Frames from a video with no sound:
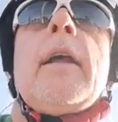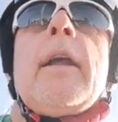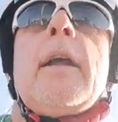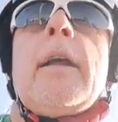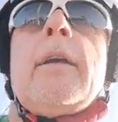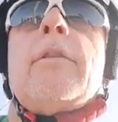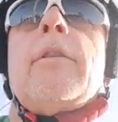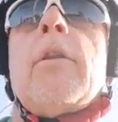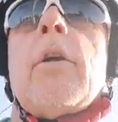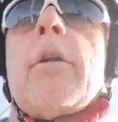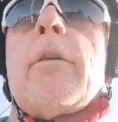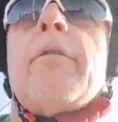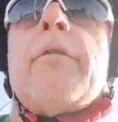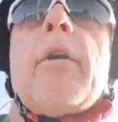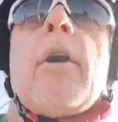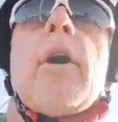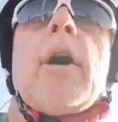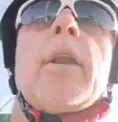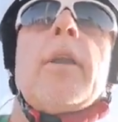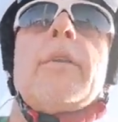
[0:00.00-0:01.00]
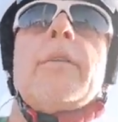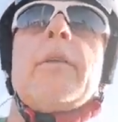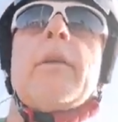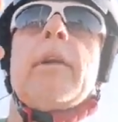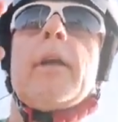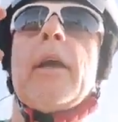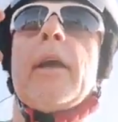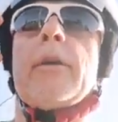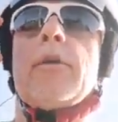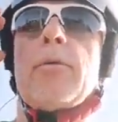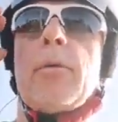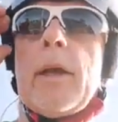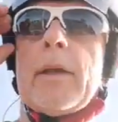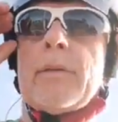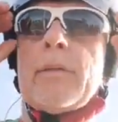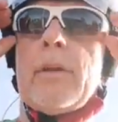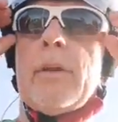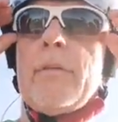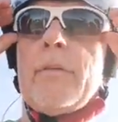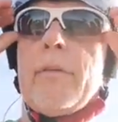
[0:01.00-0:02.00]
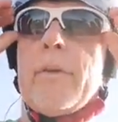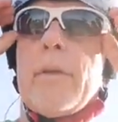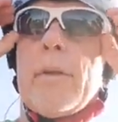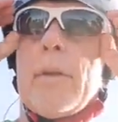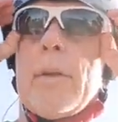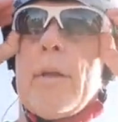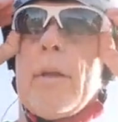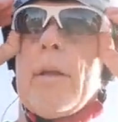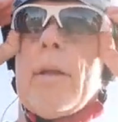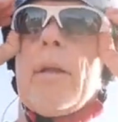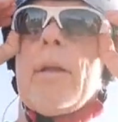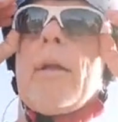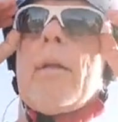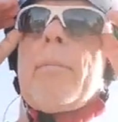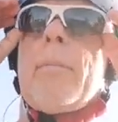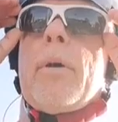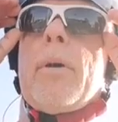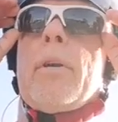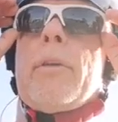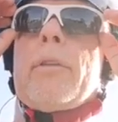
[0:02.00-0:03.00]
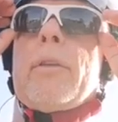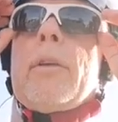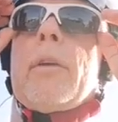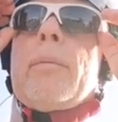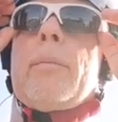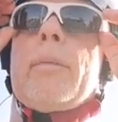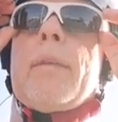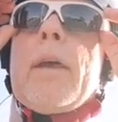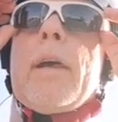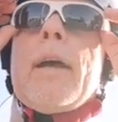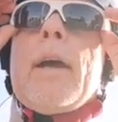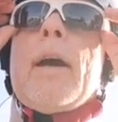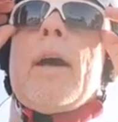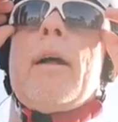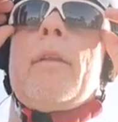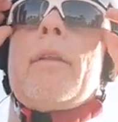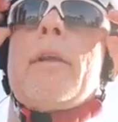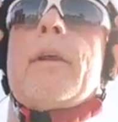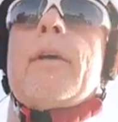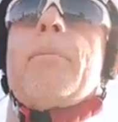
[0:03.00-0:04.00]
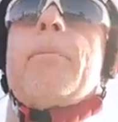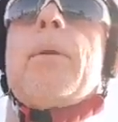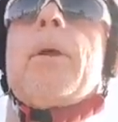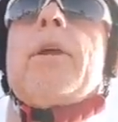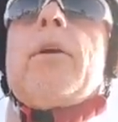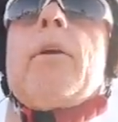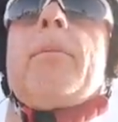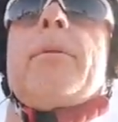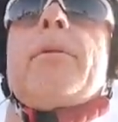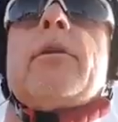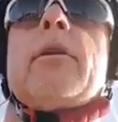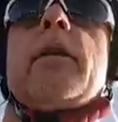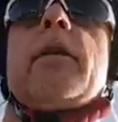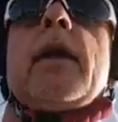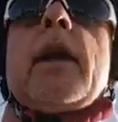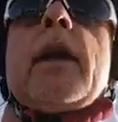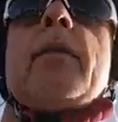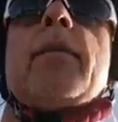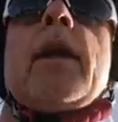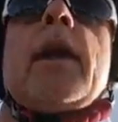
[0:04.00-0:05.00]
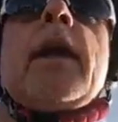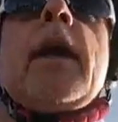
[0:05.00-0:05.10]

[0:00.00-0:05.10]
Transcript: is not a violent, aggressive person. They are the complete opposite of that. They